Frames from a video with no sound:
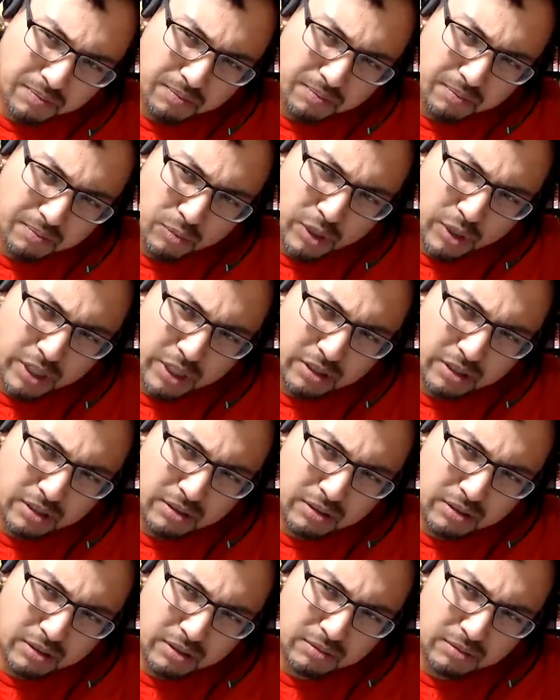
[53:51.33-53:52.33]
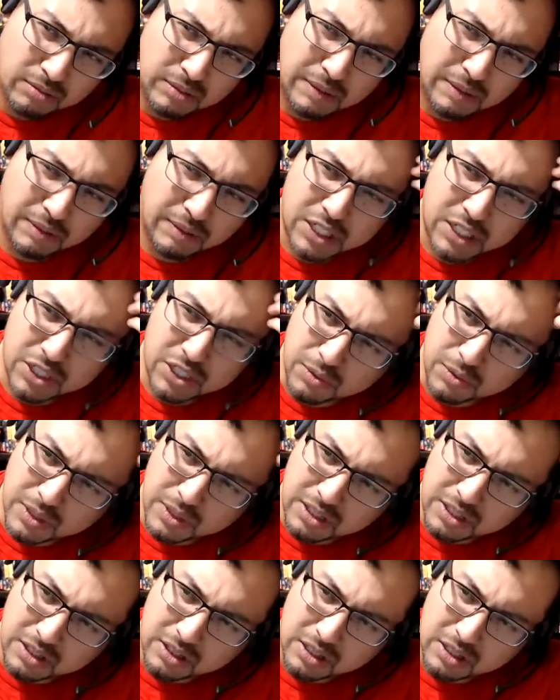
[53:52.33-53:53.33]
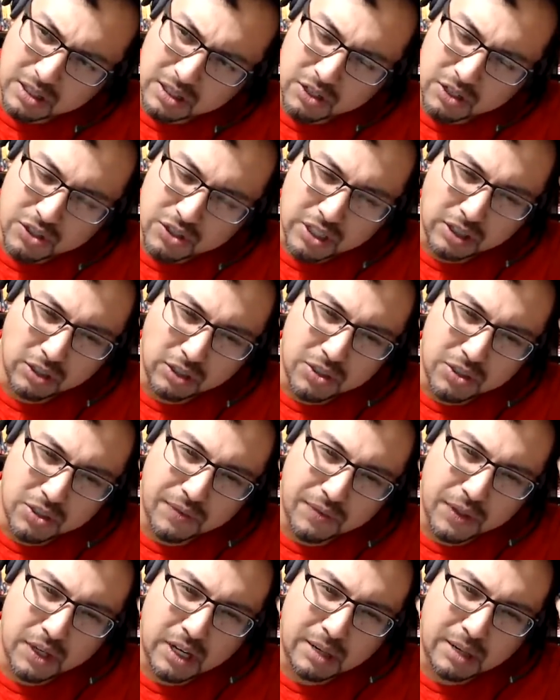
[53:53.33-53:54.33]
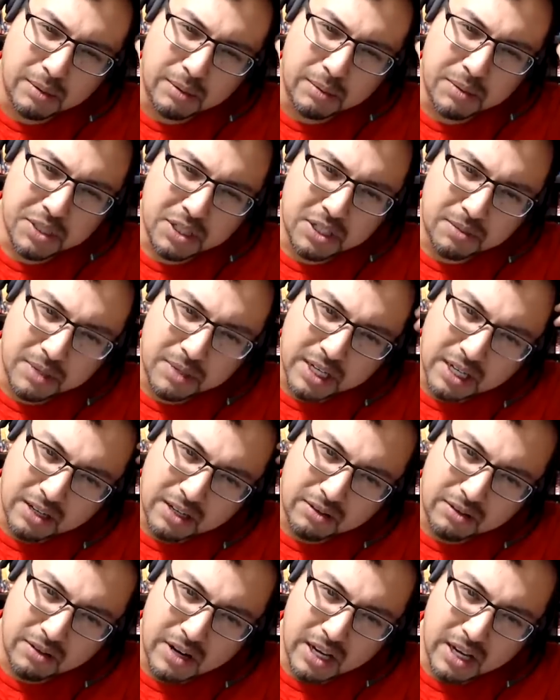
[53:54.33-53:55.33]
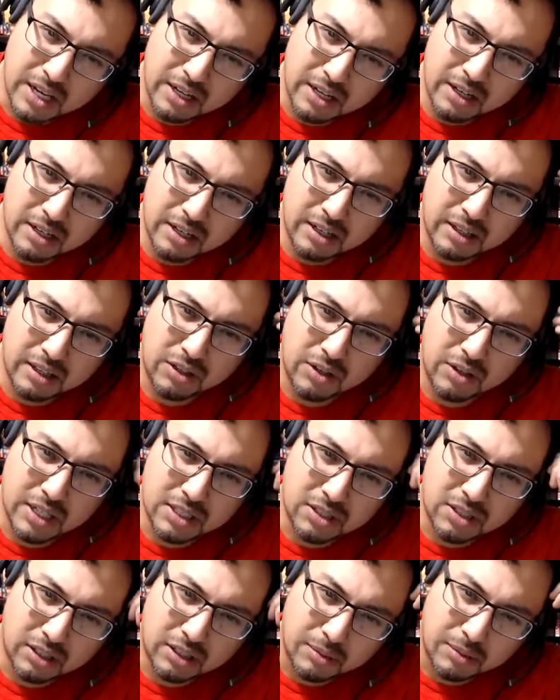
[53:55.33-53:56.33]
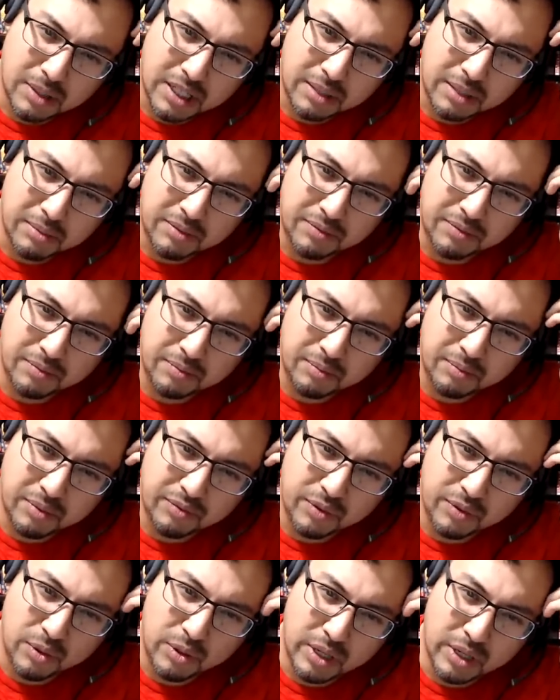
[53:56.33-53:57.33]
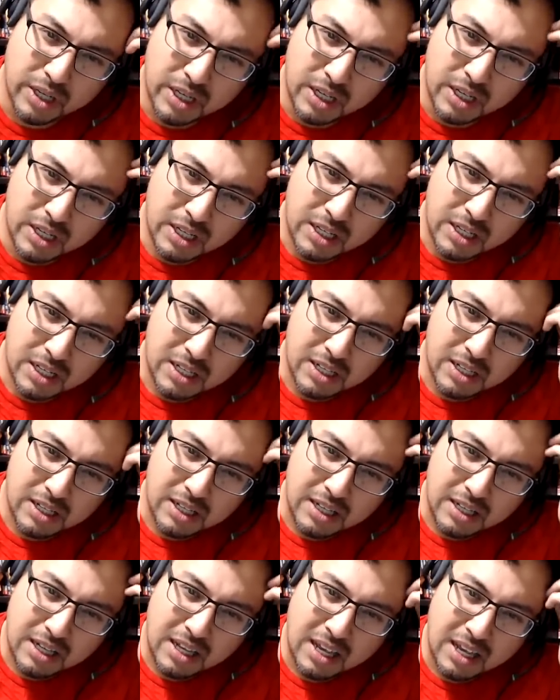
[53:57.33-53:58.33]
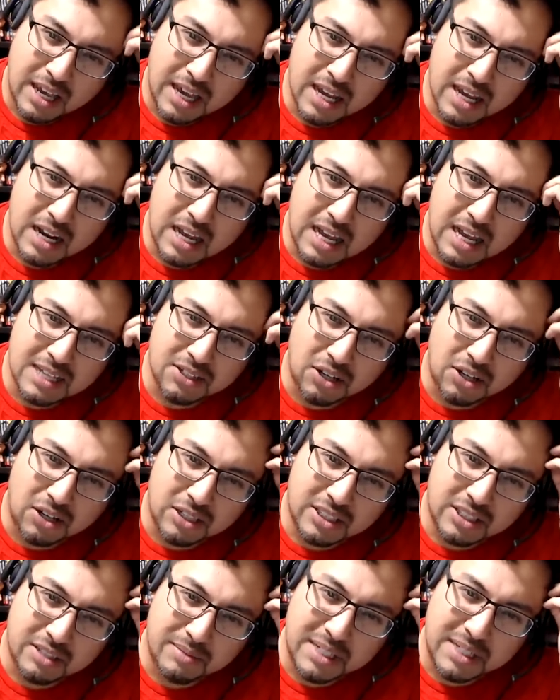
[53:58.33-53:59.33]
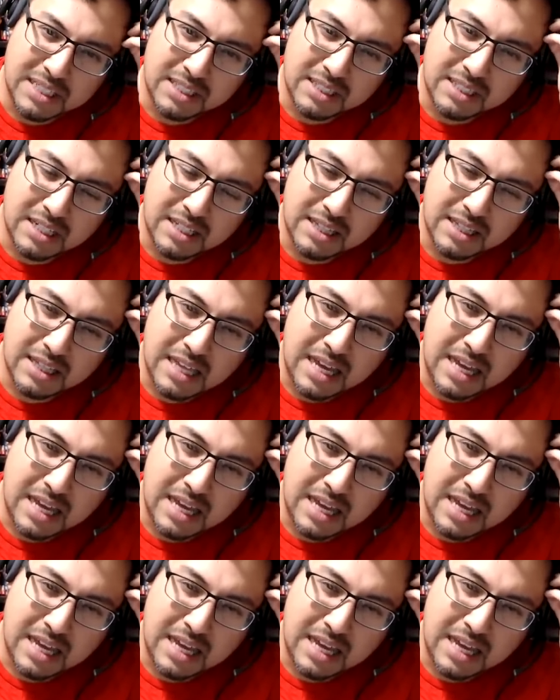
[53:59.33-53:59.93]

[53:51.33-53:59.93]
one of the revelations with there's a Lucifer omnibus coming out, right? I think you guys talked about it before. And as awesome as that